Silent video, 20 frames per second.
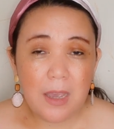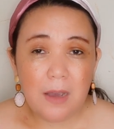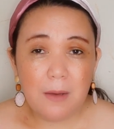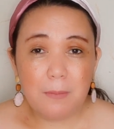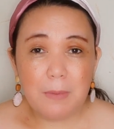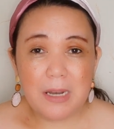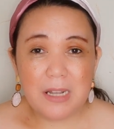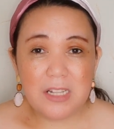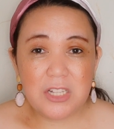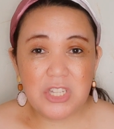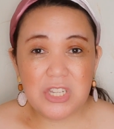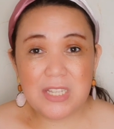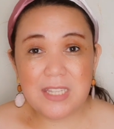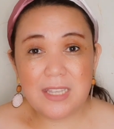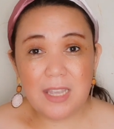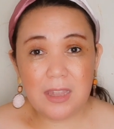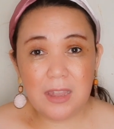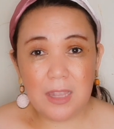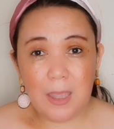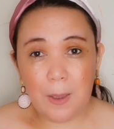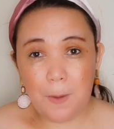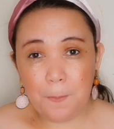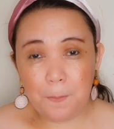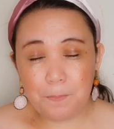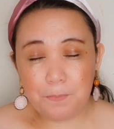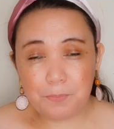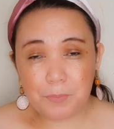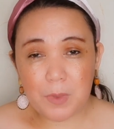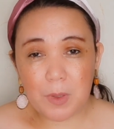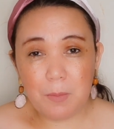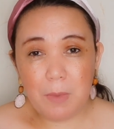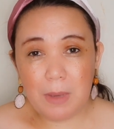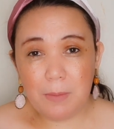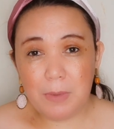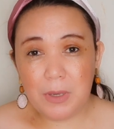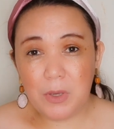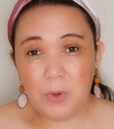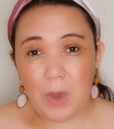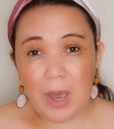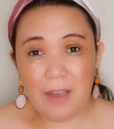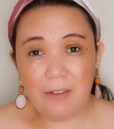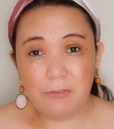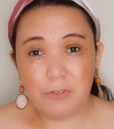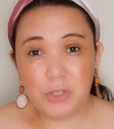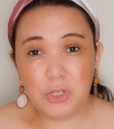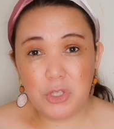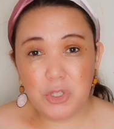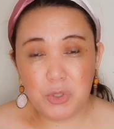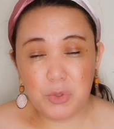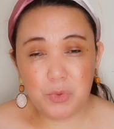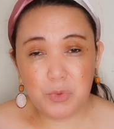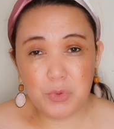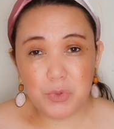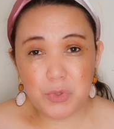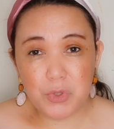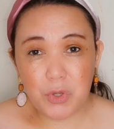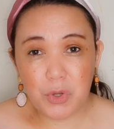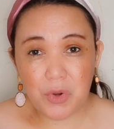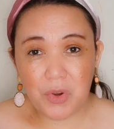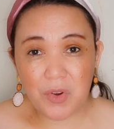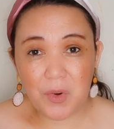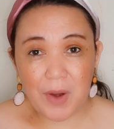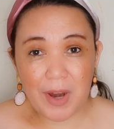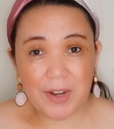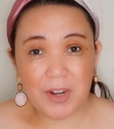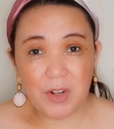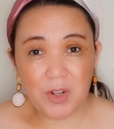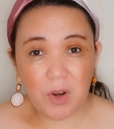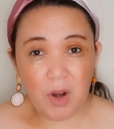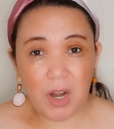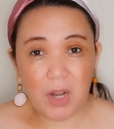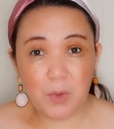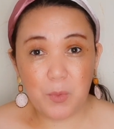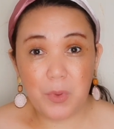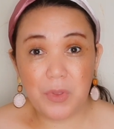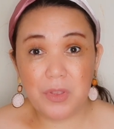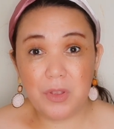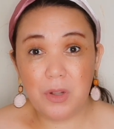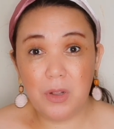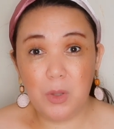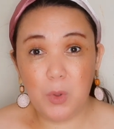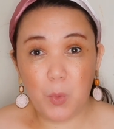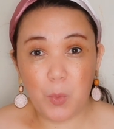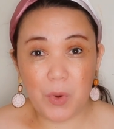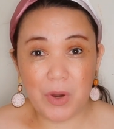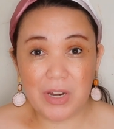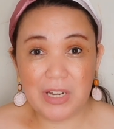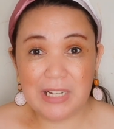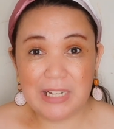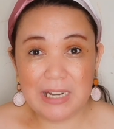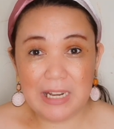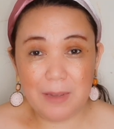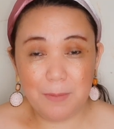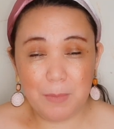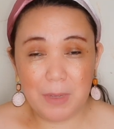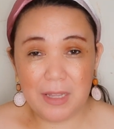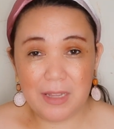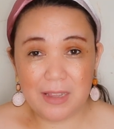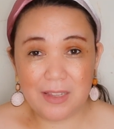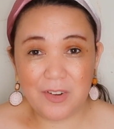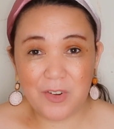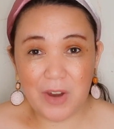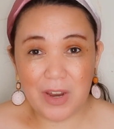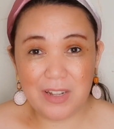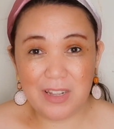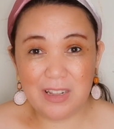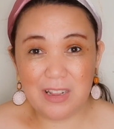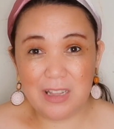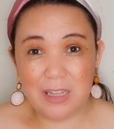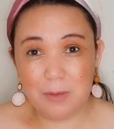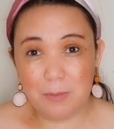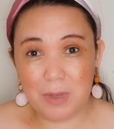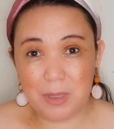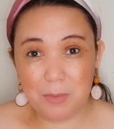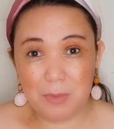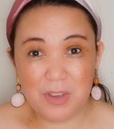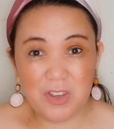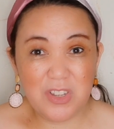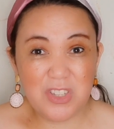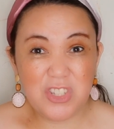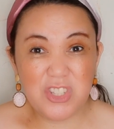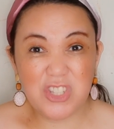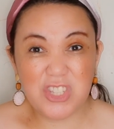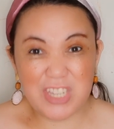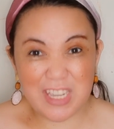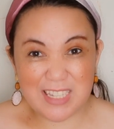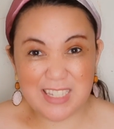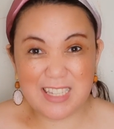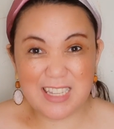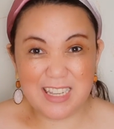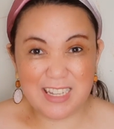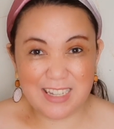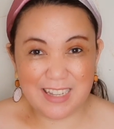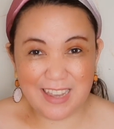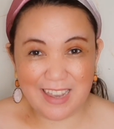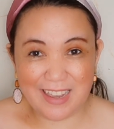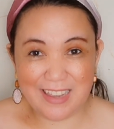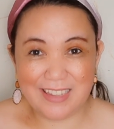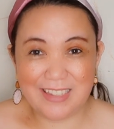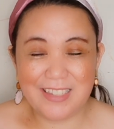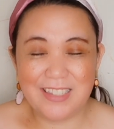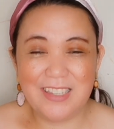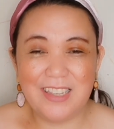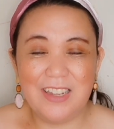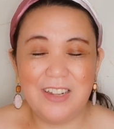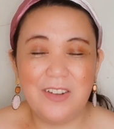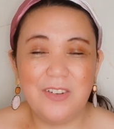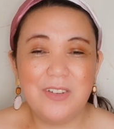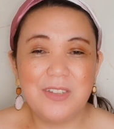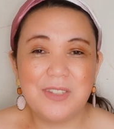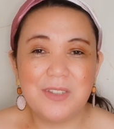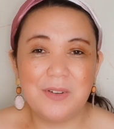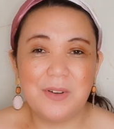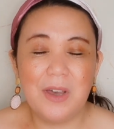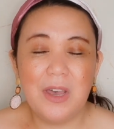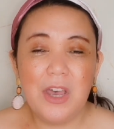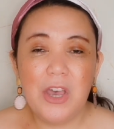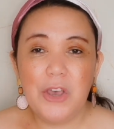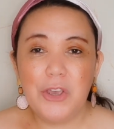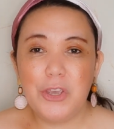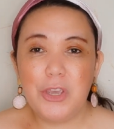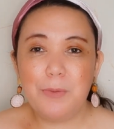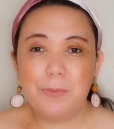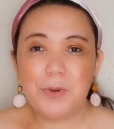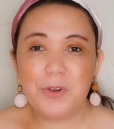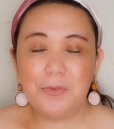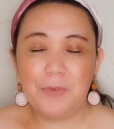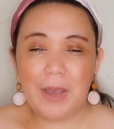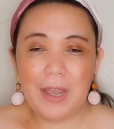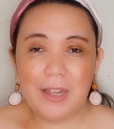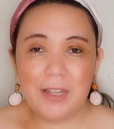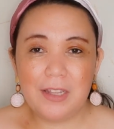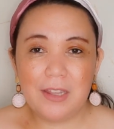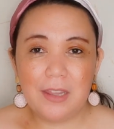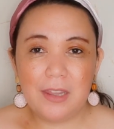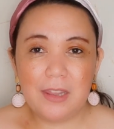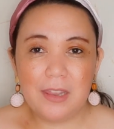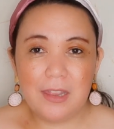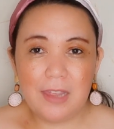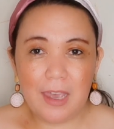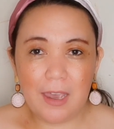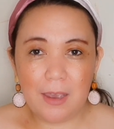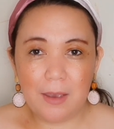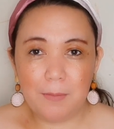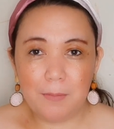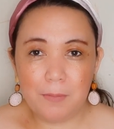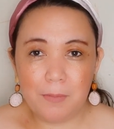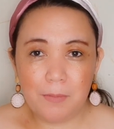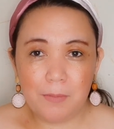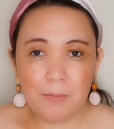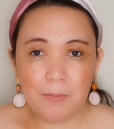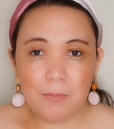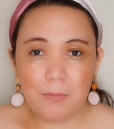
But just a tip, maybe you have to use your credit card with a lower credit limit, because just in case, so you provide them